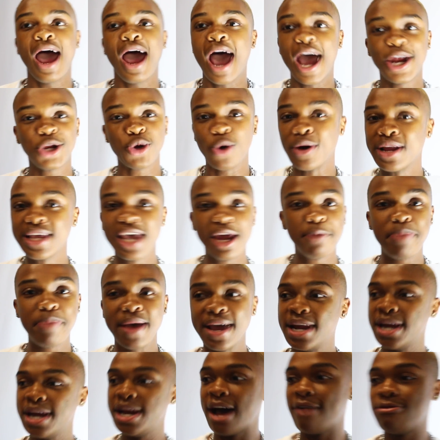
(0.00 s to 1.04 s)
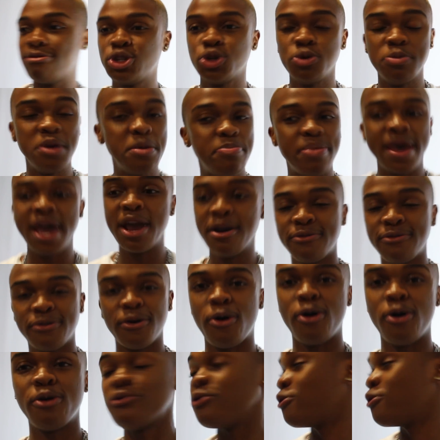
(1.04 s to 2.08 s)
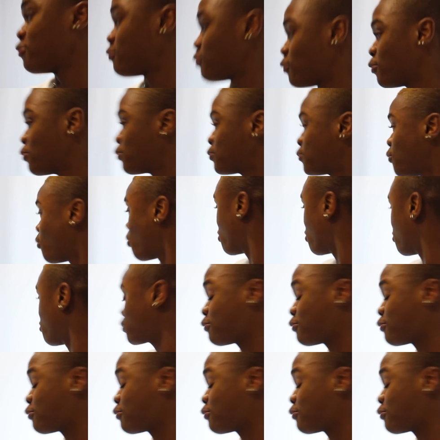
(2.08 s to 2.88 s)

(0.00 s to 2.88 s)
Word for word: I don't get paid enough to be paying for, for, for,